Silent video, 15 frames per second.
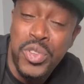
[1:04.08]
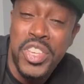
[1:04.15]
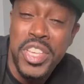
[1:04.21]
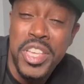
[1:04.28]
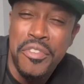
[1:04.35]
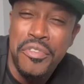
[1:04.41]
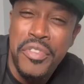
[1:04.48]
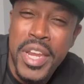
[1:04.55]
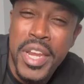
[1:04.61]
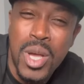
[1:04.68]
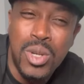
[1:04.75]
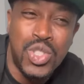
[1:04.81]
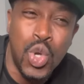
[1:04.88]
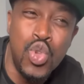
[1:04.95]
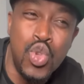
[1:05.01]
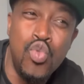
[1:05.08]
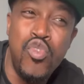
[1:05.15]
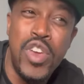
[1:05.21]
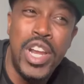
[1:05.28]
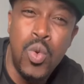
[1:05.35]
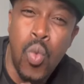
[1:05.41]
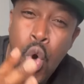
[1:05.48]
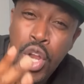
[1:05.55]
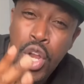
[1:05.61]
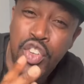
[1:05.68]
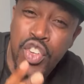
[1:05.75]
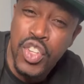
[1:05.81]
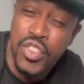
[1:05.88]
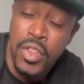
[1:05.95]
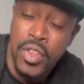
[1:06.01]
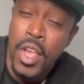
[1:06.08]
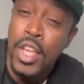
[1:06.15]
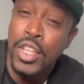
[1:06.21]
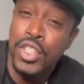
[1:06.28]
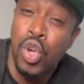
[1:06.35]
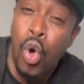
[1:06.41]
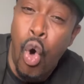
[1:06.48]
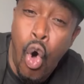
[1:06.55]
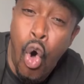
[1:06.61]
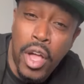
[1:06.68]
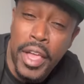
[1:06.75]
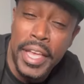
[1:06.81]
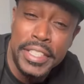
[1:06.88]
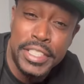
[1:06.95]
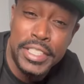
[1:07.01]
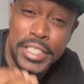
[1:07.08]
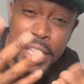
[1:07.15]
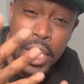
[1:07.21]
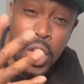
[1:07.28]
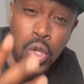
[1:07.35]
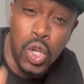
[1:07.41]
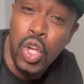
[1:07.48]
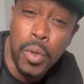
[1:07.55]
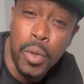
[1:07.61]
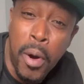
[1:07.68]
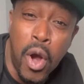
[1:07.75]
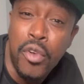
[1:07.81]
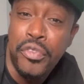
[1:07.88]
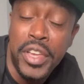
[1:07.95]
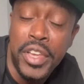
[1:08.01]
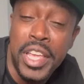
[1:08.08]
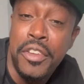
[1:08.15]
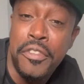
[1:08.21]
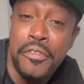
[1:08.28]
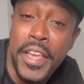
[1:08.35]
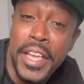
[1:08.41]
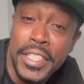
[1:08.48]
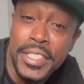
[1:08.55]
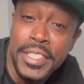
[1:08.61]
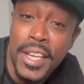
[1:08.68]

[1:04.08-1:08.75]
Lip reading: your video? So you really want to just talk and still look perfect in the face.